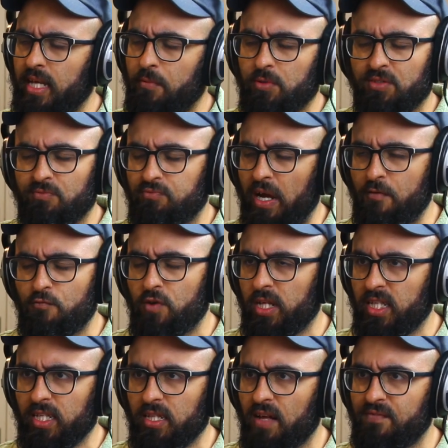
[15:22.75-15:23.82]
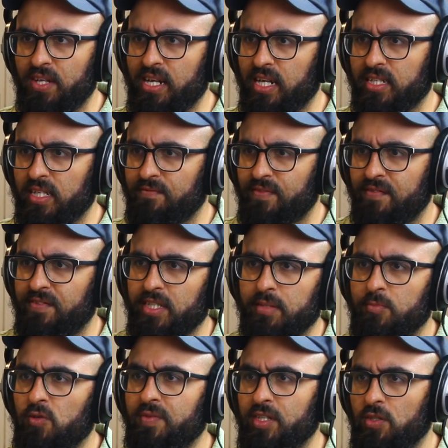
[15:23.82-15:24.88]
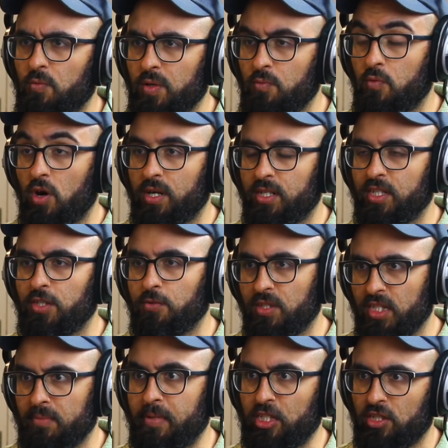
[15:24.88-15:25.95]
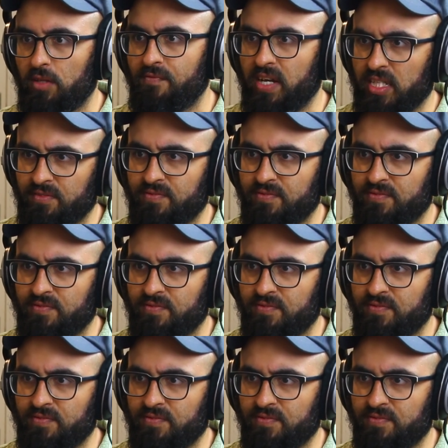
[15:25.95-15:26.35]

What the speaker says: I really love the 1950s movie, so we wanted to use the special effects